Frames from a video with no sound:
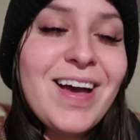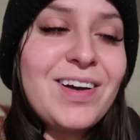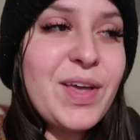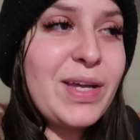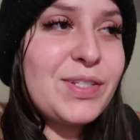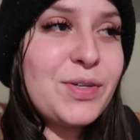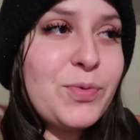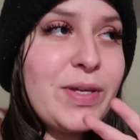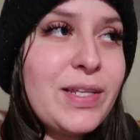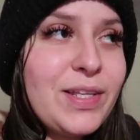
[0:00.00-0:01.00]
Okay, so
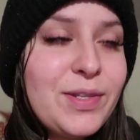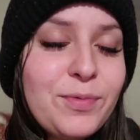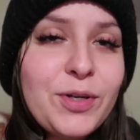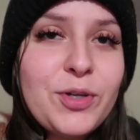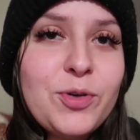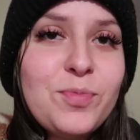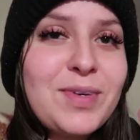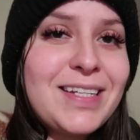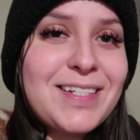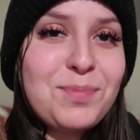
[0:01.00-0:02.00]
we cleaned the
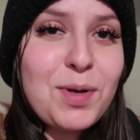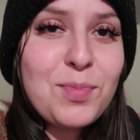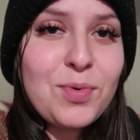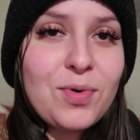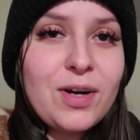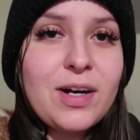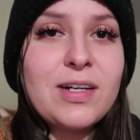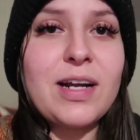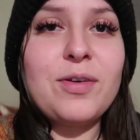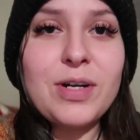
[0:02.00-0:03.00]
room, I did my
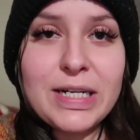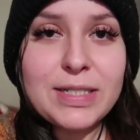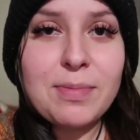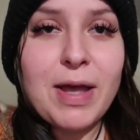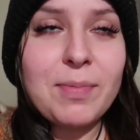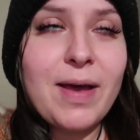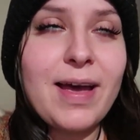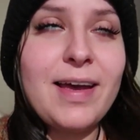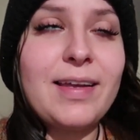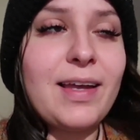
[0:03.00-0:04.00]
board, I organized my
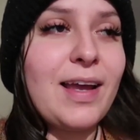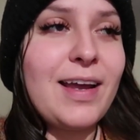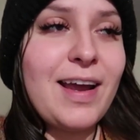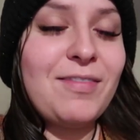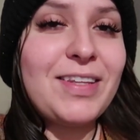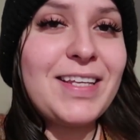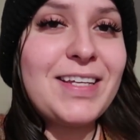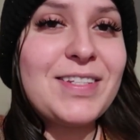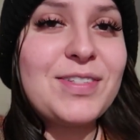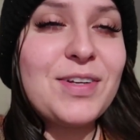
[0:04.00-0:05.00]
backpack,
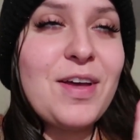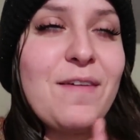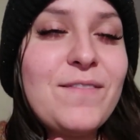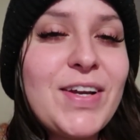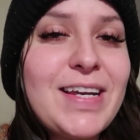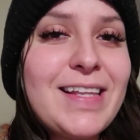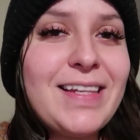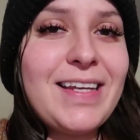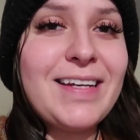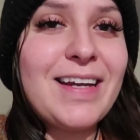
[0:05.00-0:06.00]
everything's very
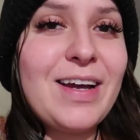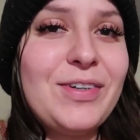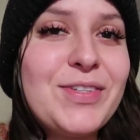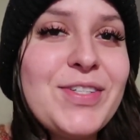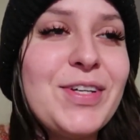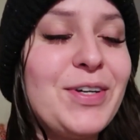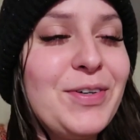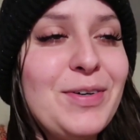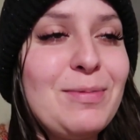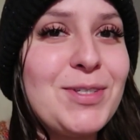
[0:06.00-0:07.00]
clean now,
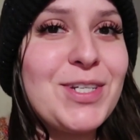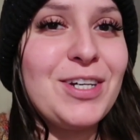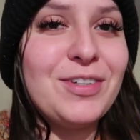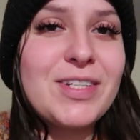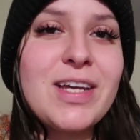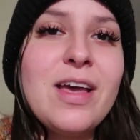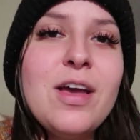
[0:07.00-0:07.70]
so I'm stoked.